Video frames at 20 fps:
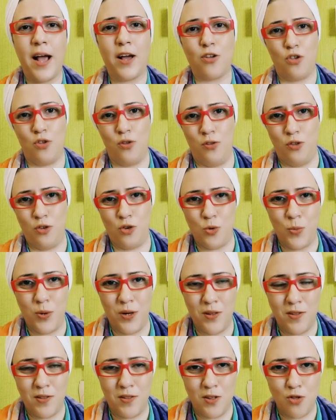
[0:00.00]
actions
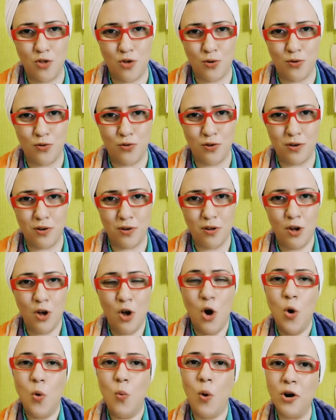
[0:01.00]
towards the children.
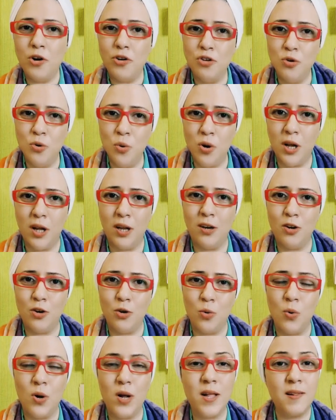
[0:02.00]
What you can
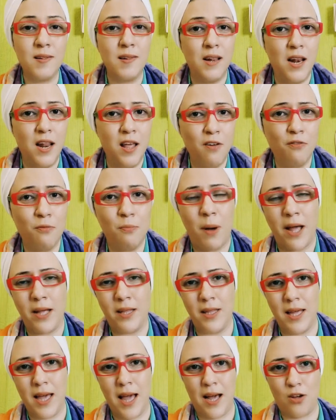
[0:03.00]
do is live by
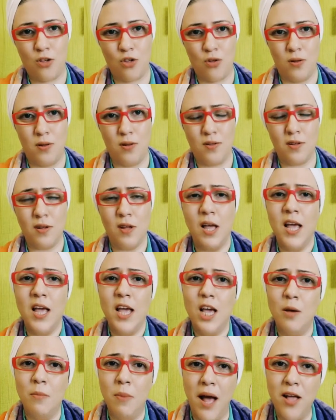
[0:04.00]
the actions.
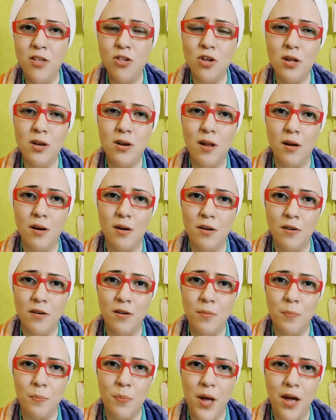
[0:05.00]
Imagine a
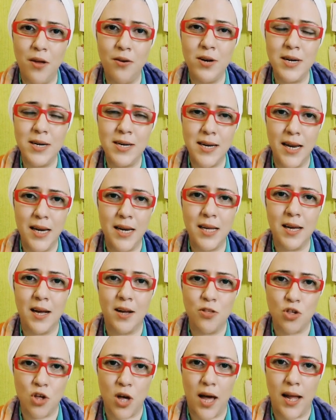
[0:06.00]
parent telling
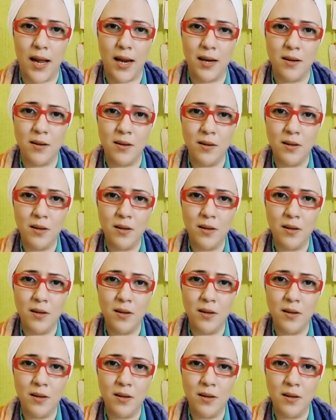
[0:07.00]
a child,